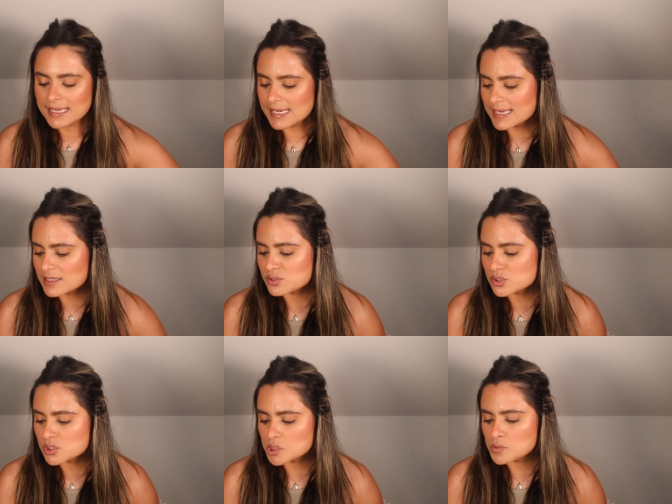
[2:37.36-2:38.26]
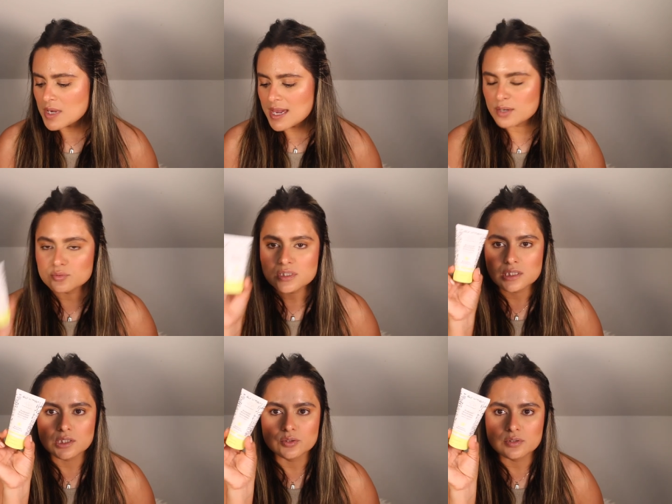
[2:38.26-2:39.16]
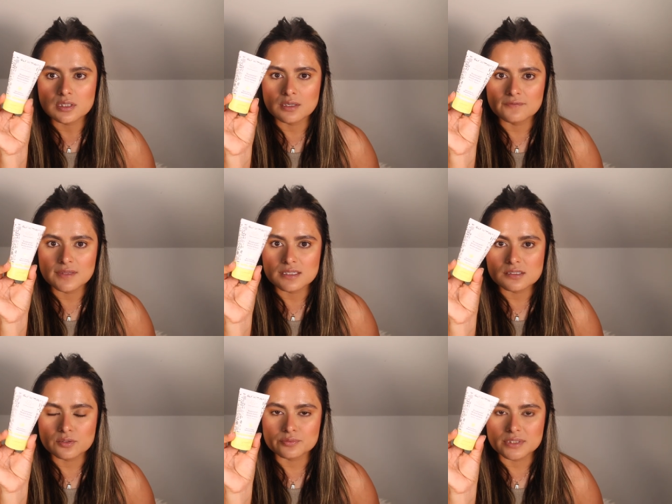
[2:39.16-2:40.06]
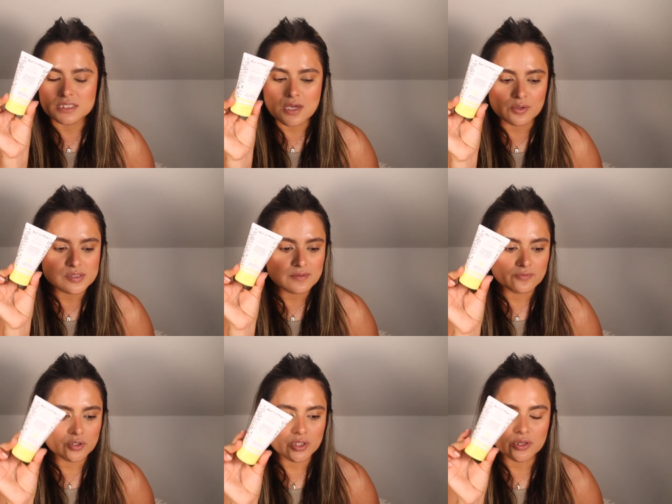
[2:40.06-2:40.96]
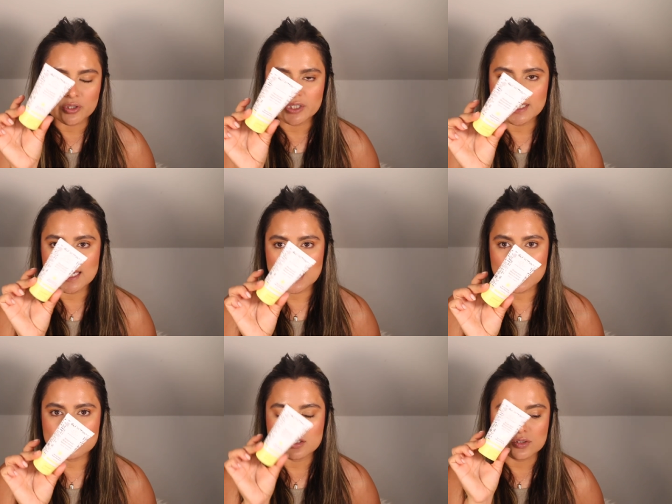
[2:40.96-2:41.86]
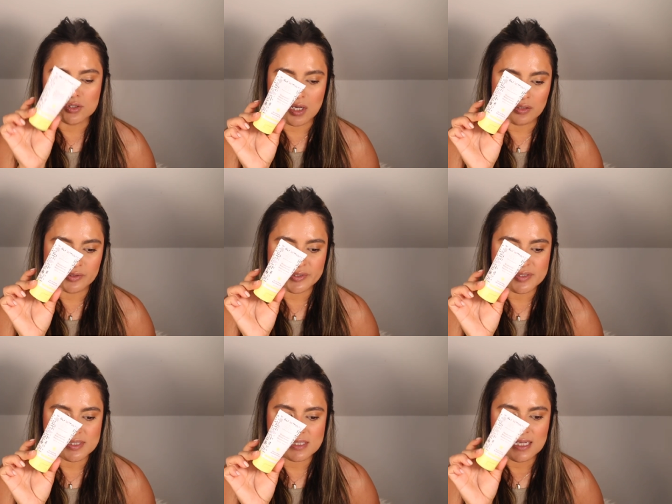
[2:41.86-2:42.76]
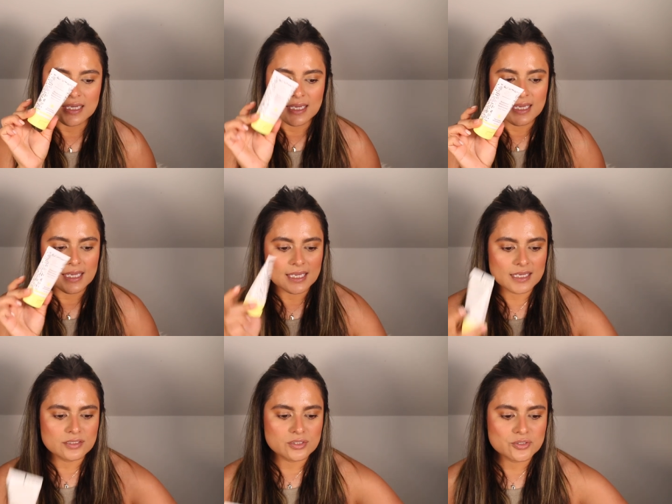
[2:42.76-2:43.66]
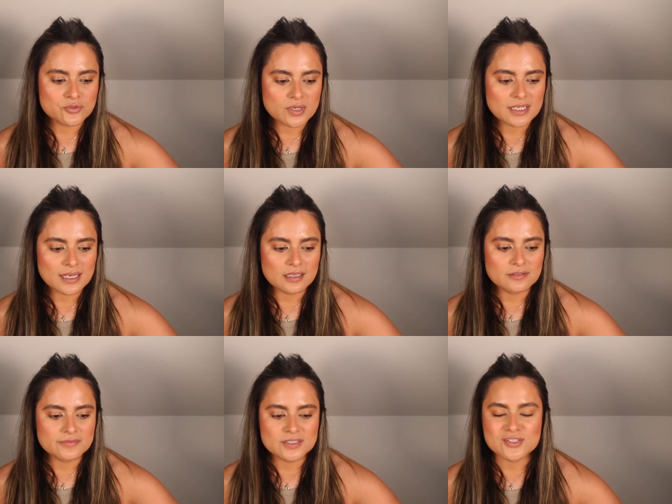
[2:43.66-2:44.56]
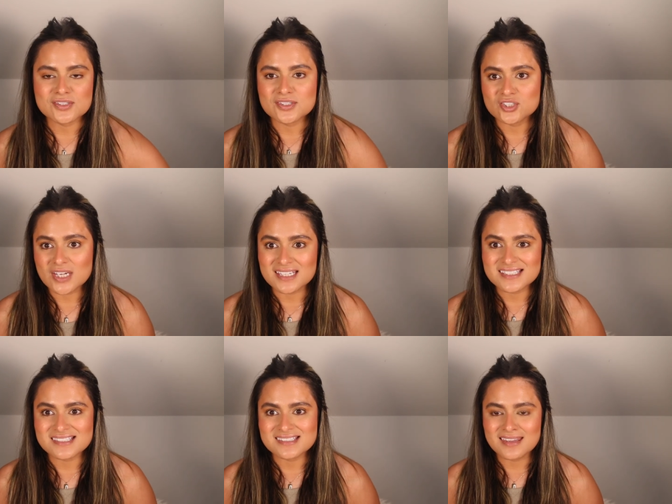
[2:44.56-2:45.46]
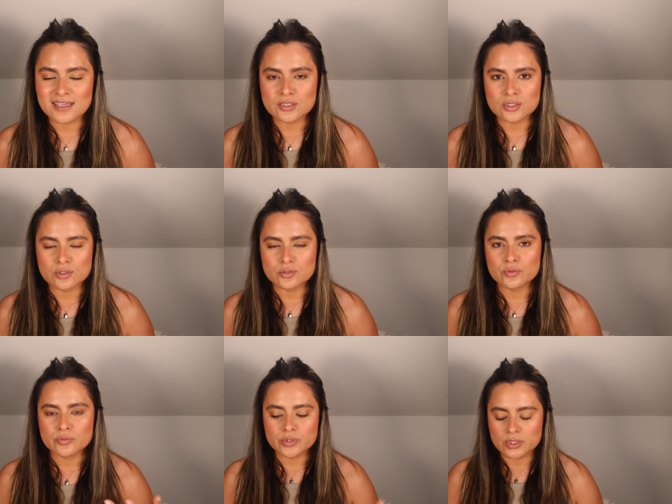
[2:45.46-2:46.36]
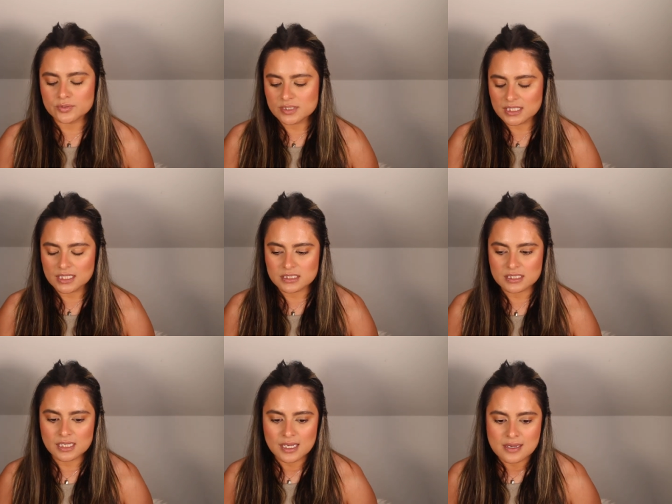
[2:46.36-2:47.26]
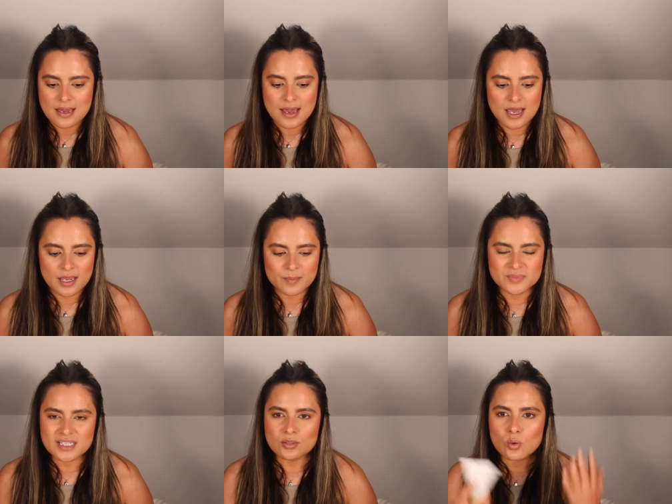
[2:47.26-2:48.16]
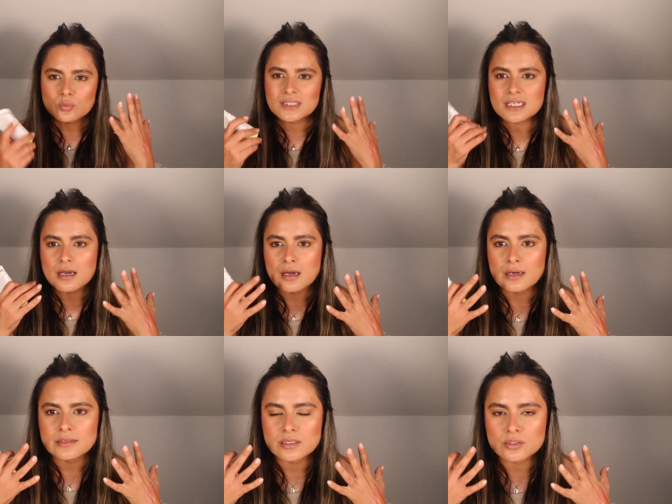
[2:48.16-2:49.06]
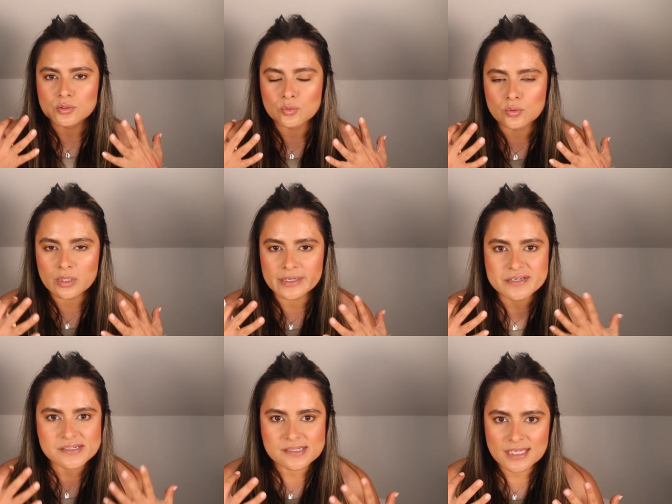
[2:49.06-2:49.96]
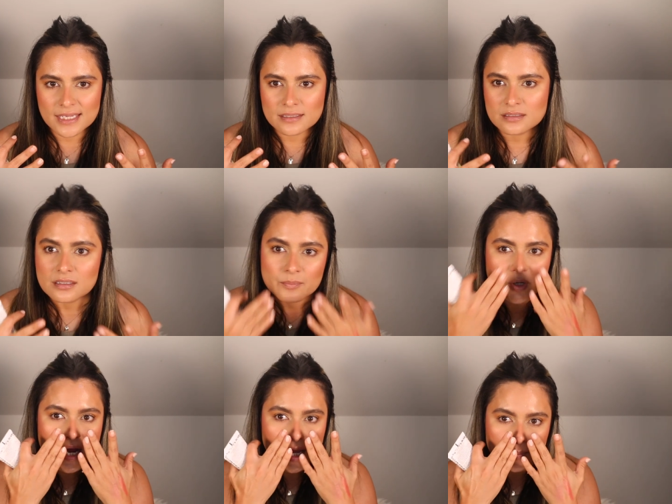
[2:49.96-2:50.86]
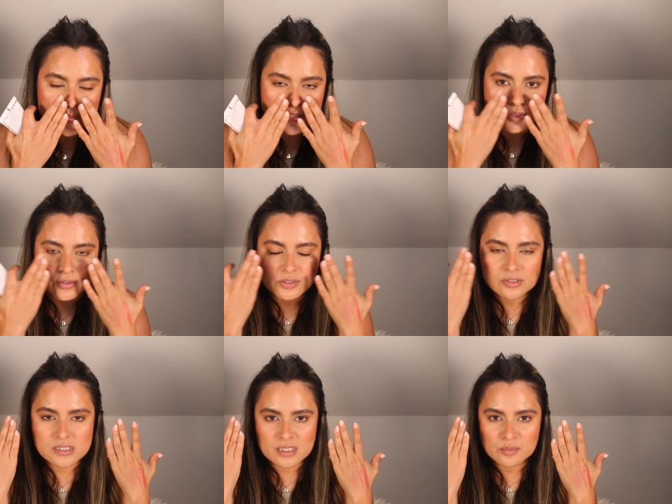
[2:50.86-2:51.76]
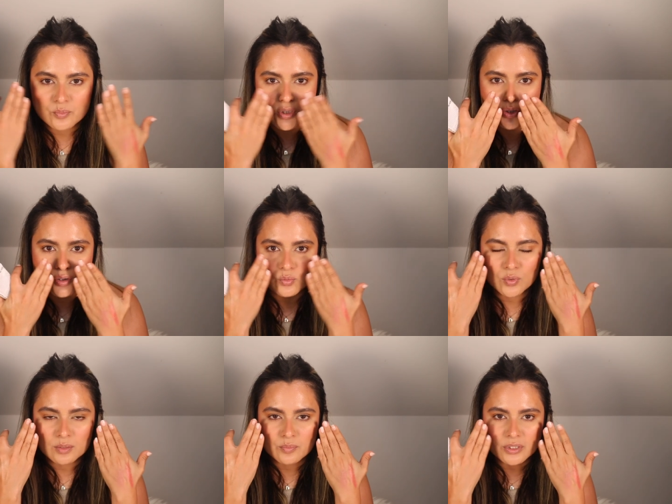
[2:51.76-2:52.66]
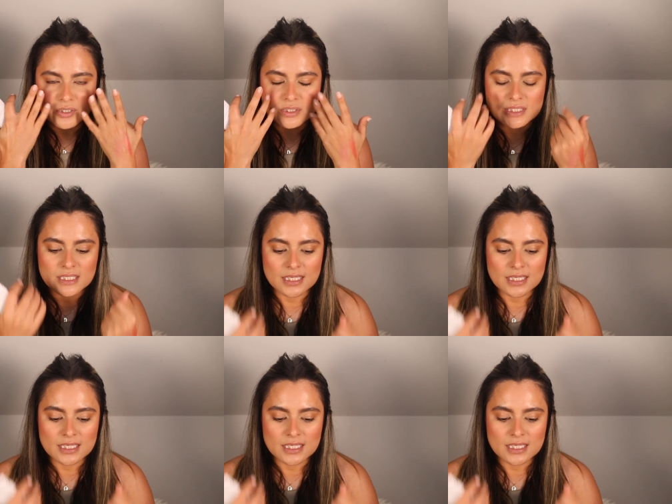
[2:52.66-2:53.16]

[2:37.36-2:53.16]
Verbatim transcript: A two ounce unit of this retails for 38 dollars and drunk elephant suggests that you use it uh, not only on your skin perhaps your sunburned windburned